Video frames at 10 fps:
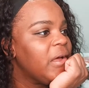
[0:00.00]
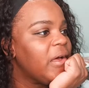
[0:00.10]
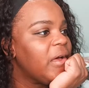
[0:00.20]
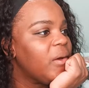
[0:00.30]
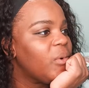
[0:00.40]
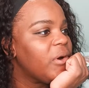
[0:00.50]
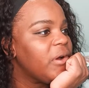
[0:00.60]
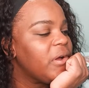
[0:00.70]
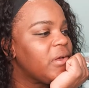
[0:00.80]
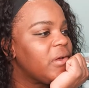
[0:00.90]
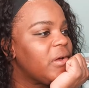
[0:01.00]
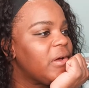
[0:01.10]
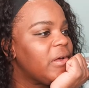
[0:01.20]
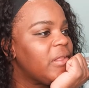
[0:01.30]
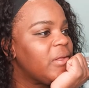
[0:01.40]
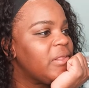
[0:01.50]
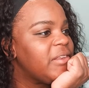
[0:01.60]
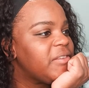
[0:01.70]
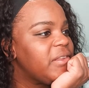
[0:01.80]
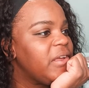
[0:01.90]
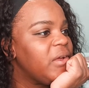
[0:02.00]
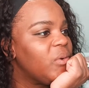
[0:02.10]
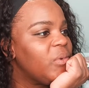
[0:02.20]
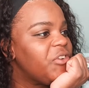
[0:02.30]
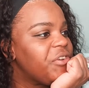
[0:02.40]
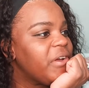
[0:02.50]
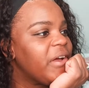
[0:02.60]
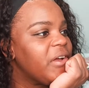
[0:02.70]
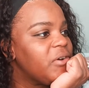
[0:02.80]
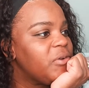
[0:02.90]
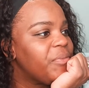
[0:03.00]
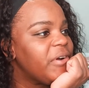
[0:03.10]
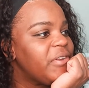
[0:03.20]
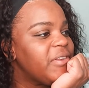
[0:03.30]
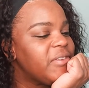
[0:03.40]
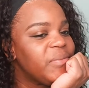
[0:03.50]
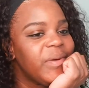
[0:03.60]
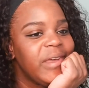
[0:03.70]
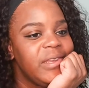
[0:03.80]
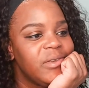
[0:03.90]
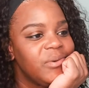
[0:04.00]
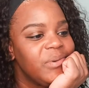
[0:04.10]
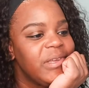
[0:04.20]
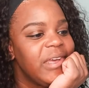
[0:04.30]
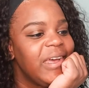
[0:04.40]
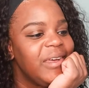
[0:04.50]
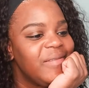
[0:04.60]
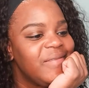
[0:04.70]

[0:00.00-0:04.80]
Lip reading: at work, listening, wishing I could participate. Okay.